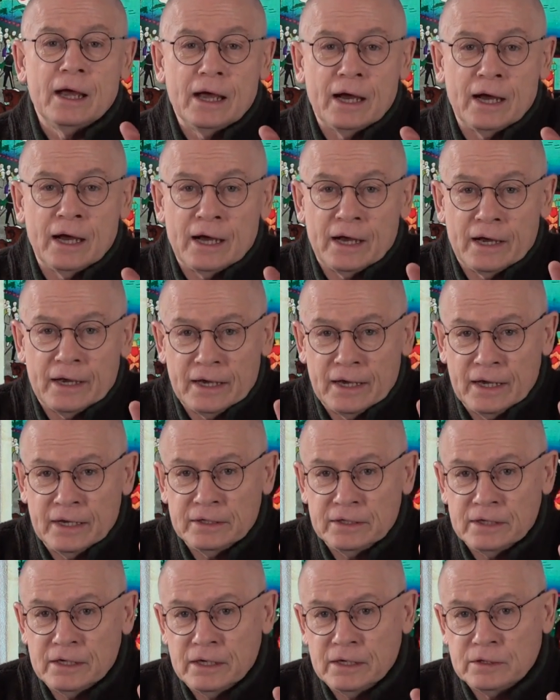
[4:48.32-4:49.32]

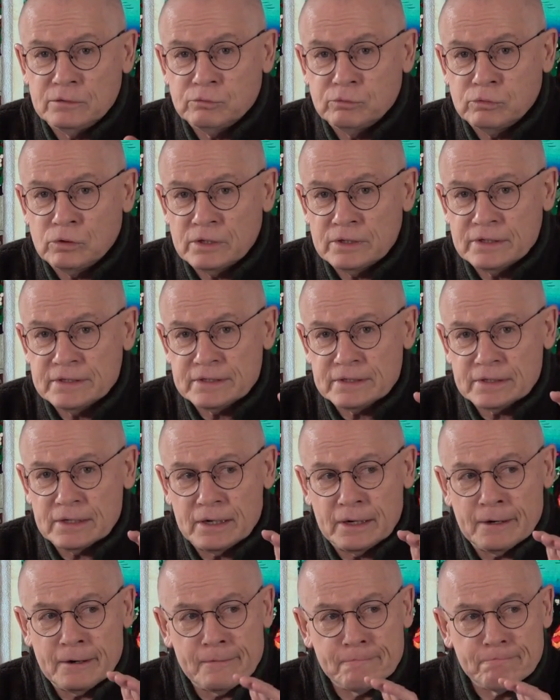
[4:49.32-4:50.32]
And it was
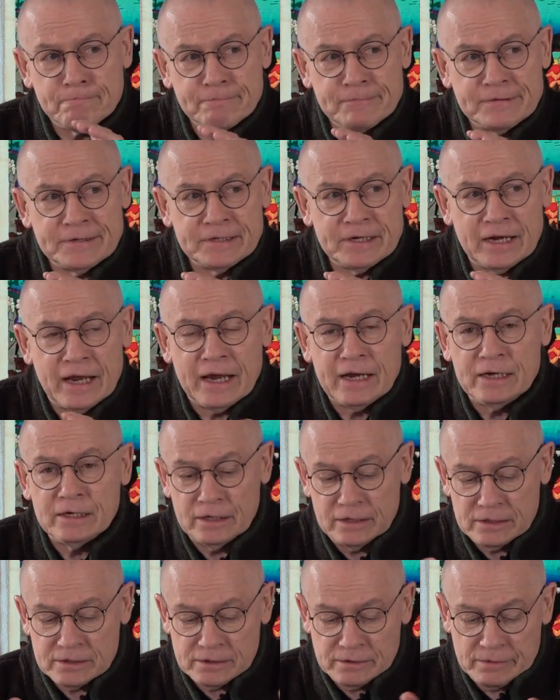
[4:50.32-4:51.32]

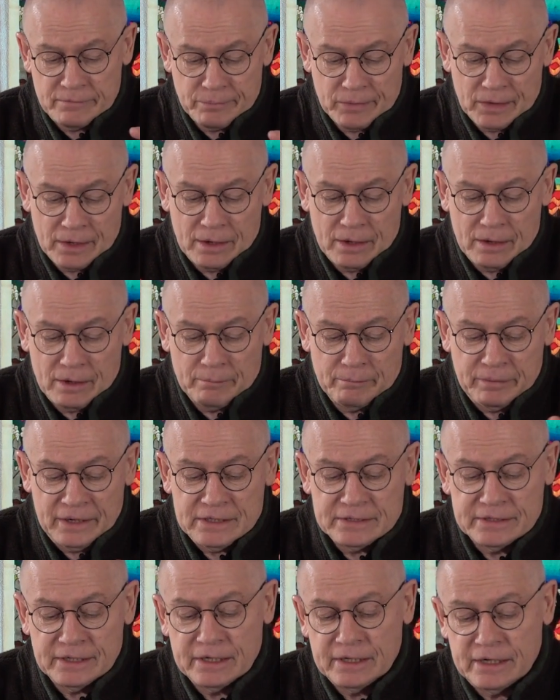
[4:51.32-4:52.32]
tailored
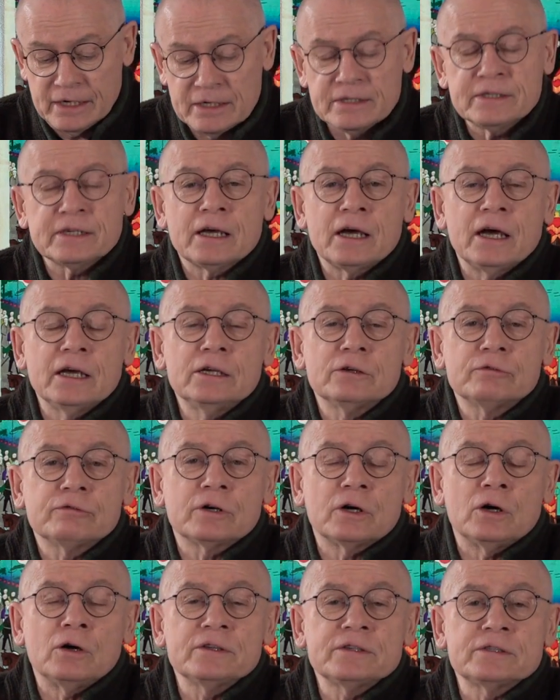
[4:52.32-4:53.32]
basically as a kind of a
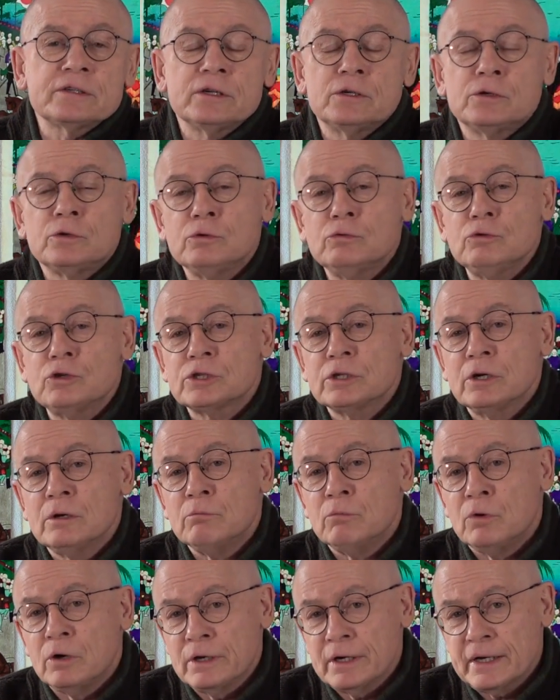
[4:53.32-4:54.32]
constitutional
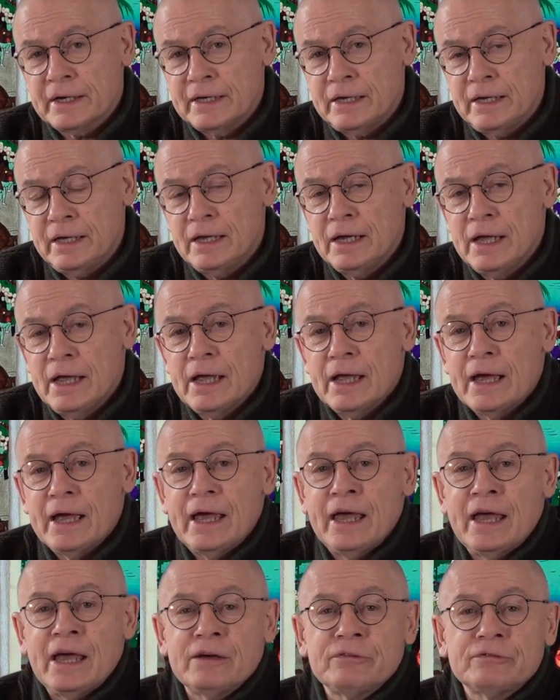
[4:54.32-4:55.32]
monarchy,
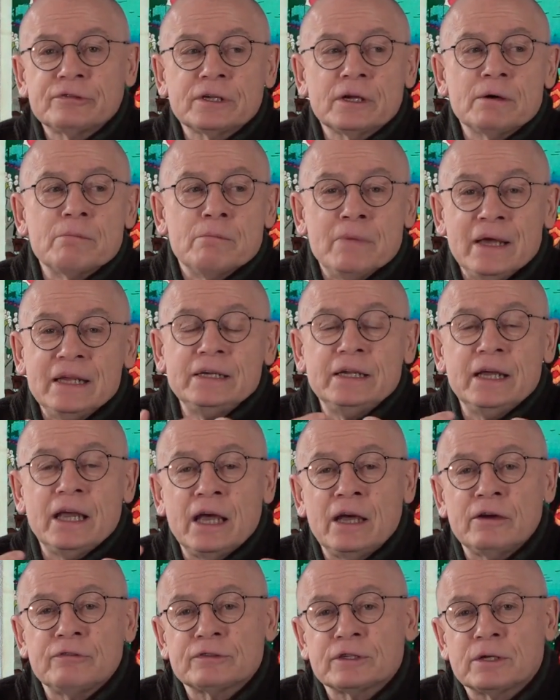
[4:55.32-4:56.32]
mainly
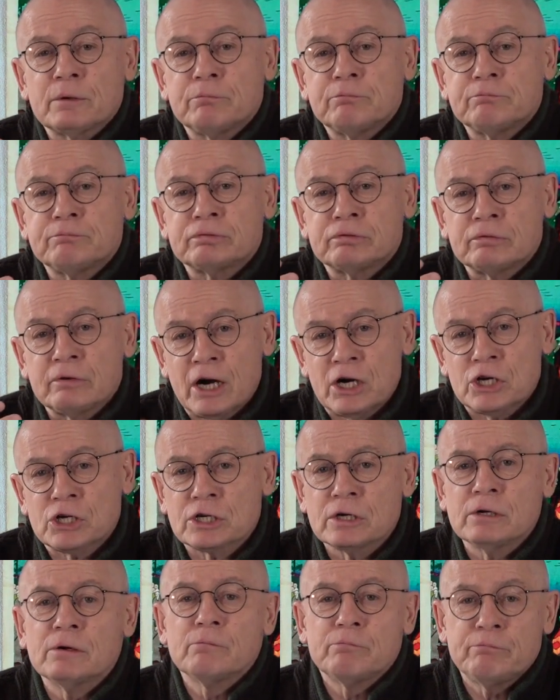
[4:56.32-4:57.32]
after
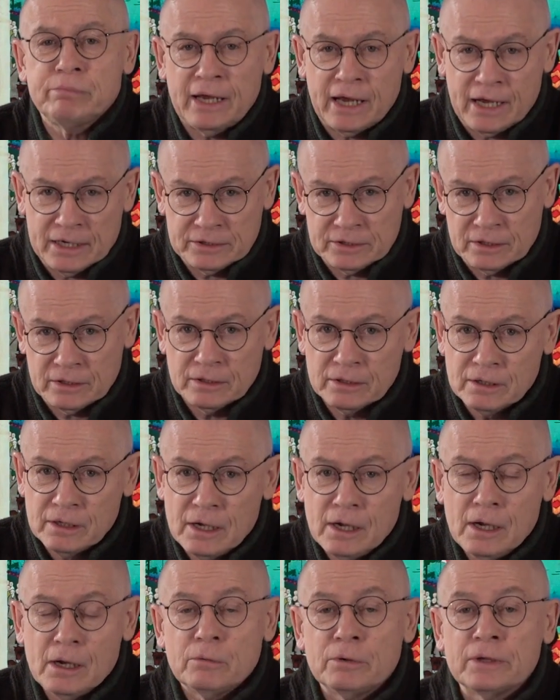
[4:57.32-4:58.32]
Prussian pattern.
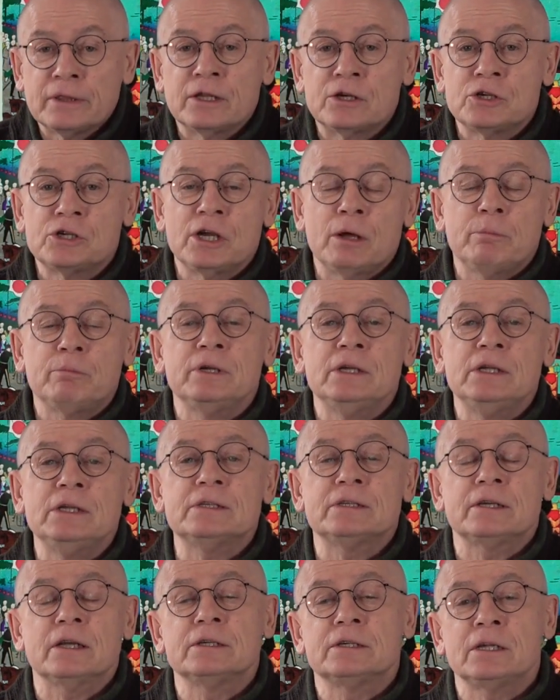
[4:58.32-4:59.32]
What the
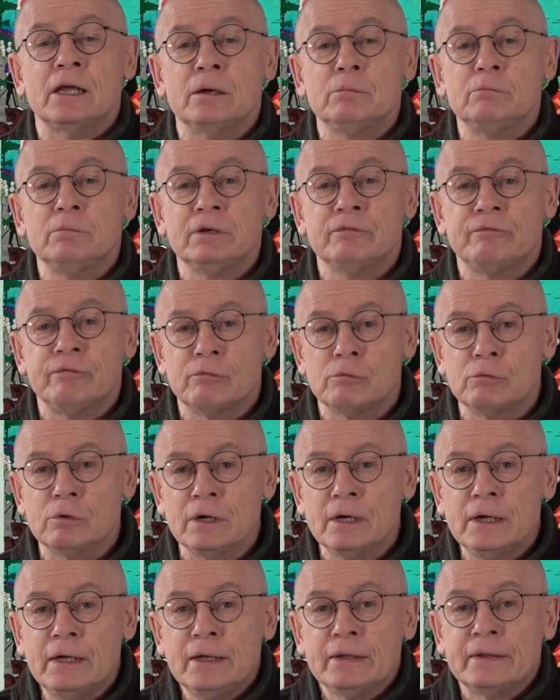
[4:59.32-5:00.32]
Japanese had done
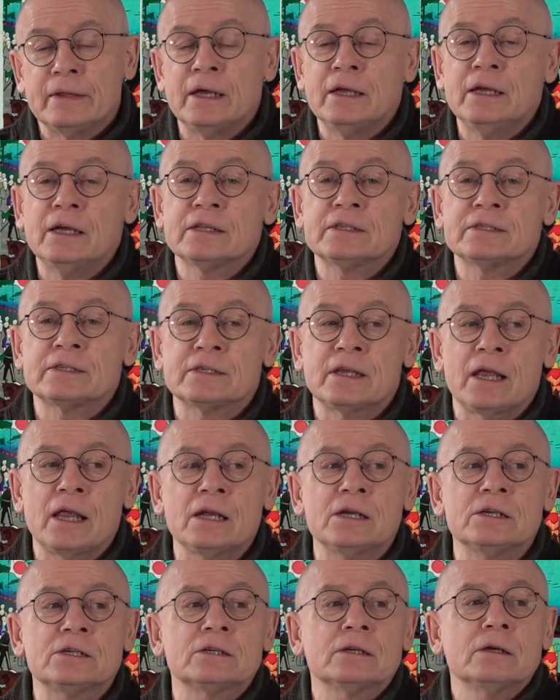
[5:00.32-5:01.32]
before, they had
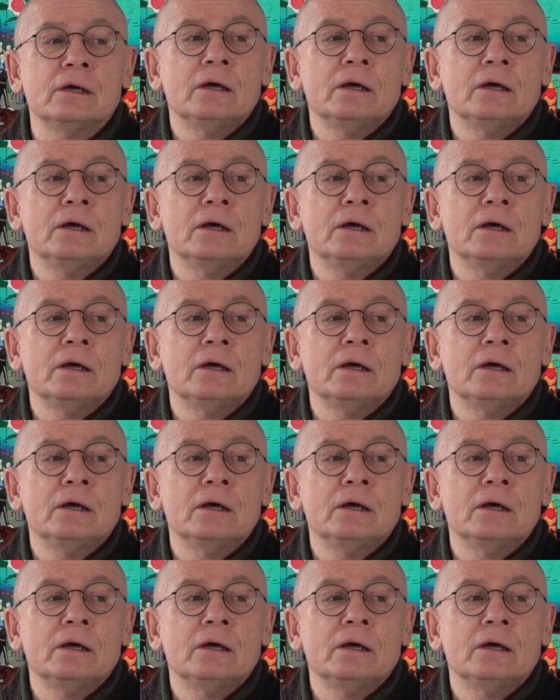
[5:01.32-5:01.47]
sent